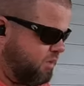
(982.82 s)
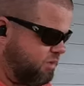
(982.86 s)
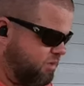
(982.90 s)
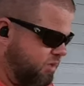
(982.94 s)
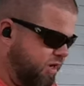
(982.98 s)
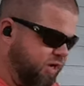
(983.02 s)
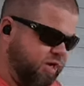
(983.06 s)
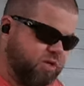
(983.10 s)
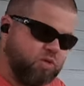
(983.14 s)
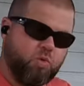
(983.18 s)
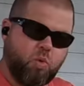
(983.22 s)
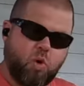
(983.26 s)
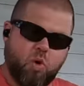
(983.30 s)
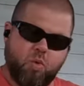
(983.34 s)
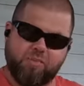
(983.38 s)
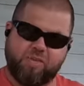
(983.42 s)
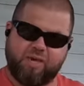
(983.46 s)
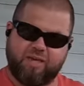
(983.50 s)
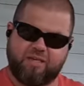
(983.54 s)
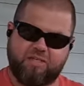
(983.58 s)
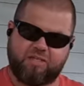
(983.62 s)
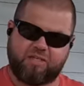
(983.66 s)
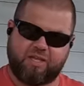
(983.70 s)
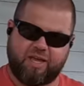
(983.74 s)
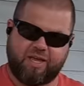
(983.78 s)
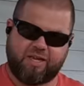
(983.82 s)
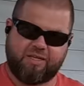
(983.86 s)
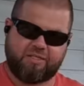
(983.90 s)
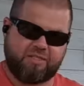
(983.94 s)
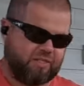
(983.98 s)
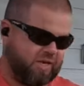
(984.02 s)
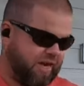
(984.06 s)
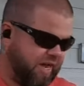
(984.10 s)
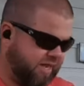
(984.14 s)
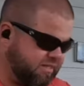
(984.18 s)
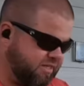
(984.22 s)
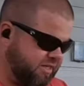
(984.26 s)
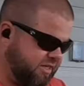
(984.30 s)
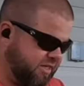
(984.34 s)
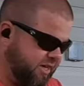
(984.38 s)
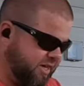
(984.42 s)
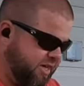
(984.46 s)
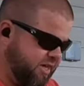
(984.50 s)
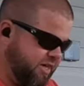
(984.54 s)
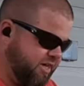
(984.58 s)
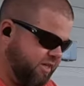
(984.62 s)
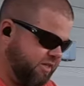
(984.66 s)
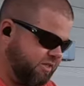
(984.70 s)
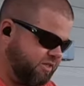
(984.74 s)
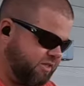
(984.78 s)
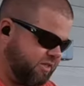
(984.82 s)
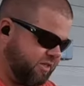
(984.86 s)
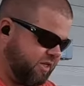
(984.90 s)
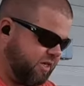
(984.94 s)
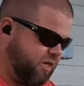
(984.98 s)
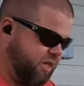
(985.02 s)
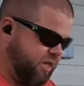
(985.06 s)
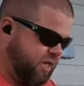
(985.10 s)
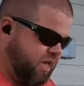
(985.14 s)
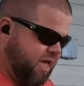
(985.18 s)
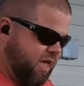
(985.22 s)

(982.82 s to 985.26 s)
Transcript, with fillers: So here's what makes things nice and easy.